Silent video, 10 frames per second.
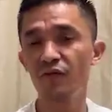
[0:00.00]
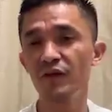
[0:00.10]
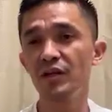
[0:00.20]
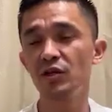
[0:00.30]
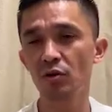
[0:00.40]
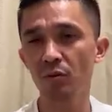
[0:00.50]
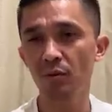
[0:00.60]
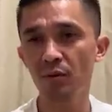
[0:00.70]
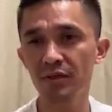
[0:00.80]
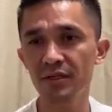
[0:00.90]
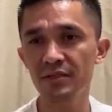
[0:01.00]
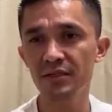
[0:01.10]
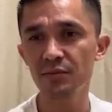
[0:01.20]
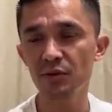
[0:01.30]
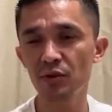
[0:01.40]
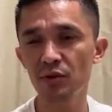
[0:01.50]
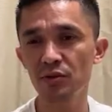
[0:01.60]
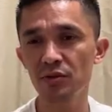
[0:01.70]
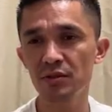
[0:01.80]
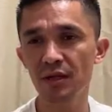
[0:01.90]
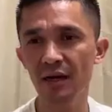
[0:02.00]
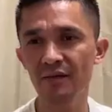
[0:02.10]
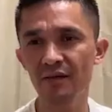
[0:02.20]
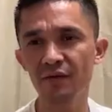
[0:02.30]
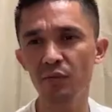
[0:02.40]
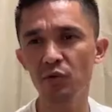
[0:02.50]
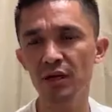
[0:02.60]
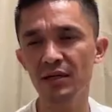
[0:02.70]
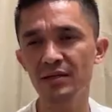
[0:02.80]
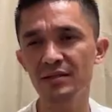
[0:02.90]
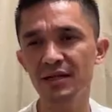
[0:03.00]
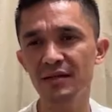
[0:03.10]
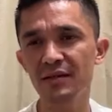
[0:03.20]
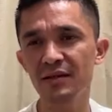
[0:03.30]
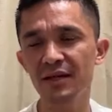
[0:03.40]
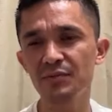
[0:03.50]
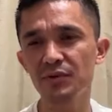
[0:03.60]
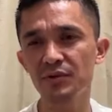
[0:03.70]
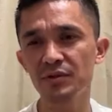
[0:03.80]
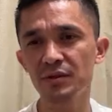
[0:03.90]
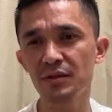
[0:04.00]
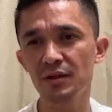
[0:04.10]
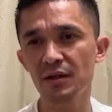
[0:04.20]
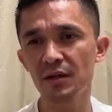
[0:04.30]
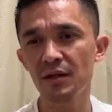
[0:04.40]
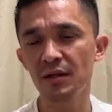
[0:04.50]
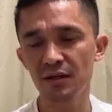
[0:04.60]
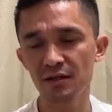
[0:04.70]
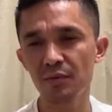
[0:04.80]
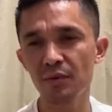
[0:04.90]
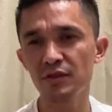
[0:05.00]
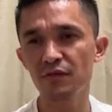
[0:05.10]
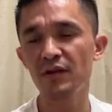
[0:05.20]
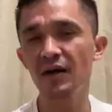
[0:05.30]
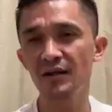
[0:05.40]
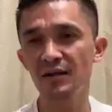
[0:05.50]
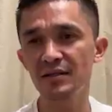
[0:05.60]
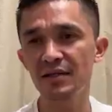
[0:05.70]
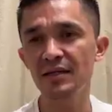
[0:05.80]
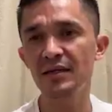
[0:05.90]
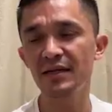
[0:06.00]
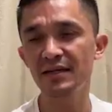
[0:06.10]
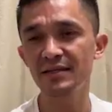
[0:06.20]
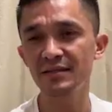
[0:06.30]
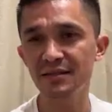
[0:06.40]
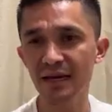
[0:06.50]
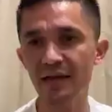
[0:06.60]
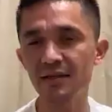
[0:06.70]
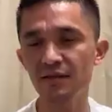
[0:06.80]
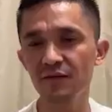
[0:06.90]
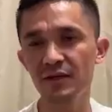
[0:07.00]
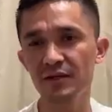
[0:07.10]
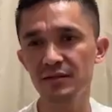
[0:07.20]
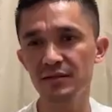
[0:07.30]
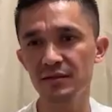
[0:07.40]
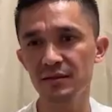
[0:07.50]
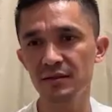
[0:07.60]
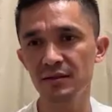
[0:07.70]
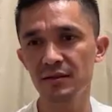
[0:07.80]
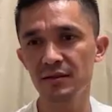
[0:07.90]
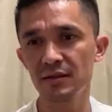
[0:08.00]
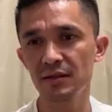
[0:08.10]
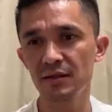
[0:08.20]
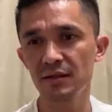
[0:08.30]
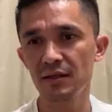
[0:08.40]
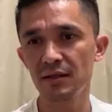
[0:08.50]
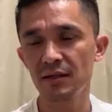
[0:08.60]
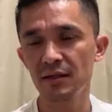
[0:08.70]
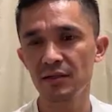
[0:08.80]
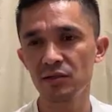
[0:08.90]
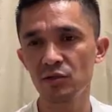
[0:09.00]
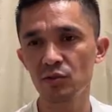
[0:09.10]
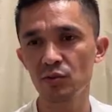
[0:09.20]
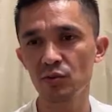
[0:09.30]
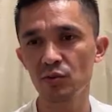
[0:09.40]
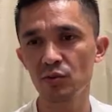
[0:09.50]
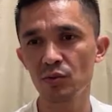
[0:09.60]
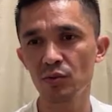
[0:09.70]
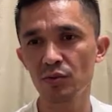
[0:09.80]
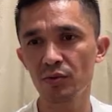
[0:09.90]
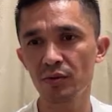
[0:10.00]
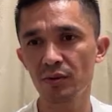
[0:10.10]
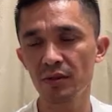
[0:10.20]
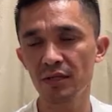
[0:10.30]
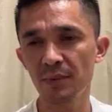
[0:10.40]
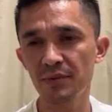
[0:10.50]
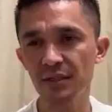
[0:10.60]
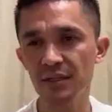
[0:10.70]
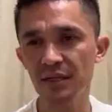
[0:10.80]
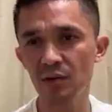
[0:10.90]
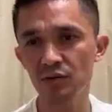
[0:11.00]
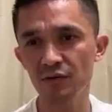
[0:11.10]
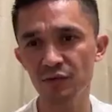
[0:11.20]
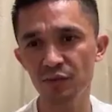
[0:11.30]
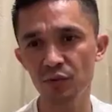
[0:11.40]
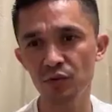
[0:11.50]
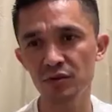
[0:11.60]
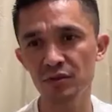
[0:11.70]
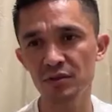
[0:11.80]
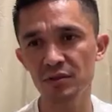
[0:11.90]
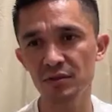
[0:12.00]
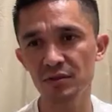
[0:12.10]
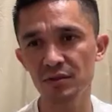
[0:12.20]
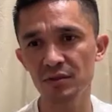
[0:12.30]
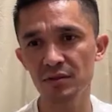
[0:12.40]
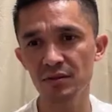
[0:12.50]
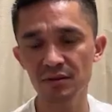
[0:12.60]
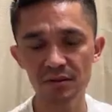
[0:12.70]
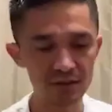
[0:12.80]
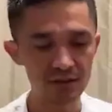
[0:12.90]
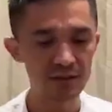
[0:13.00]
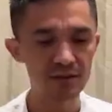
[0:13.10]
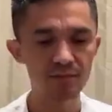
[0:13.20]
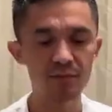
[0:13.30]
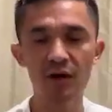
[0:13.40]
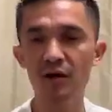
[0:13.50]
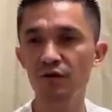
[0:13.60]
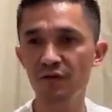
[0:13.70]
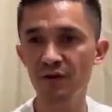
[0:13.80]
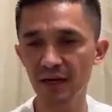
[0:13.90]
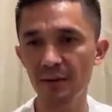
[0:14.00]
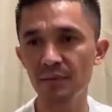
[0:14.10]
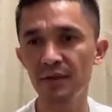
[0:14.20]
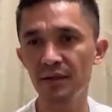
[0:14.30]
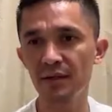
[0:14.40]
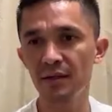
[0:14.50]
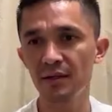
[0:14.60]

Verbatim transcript: we talk about these things because I think we both understand the next person, the other person will understand it exactly the way it is. So the ups and downs of sports, this part of retirement,